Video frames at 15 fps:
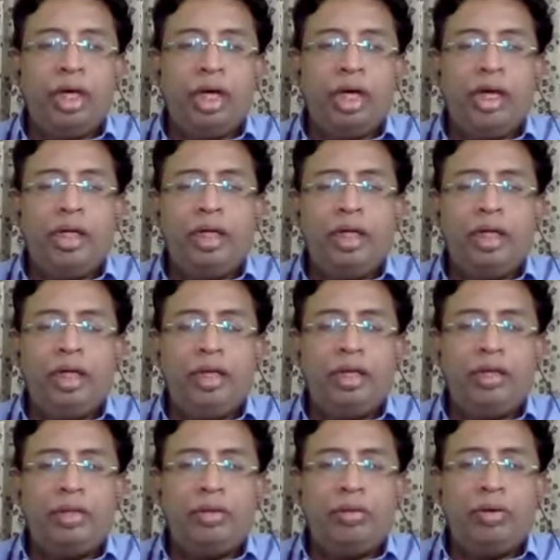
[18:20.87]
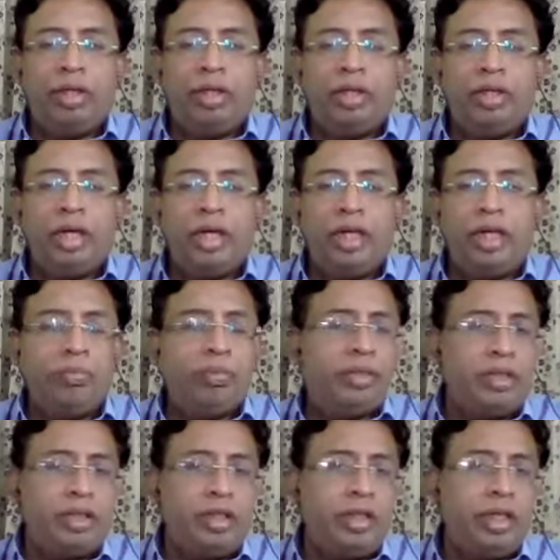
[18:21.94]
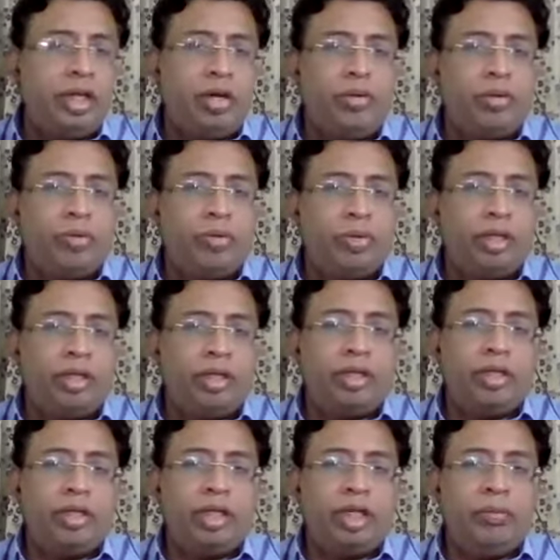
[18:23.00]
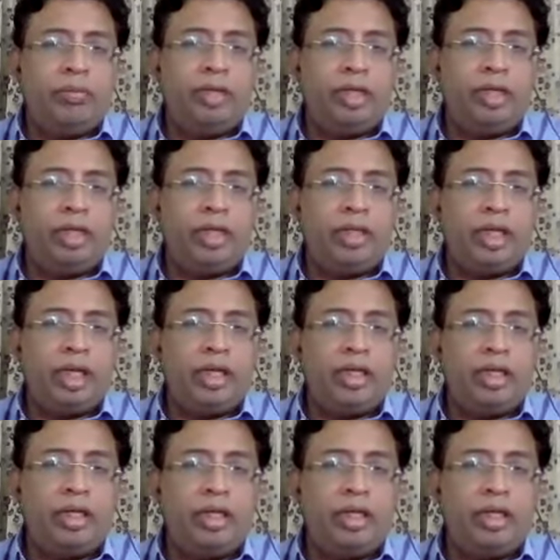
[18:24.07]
And what in NTPC now you are deliberating that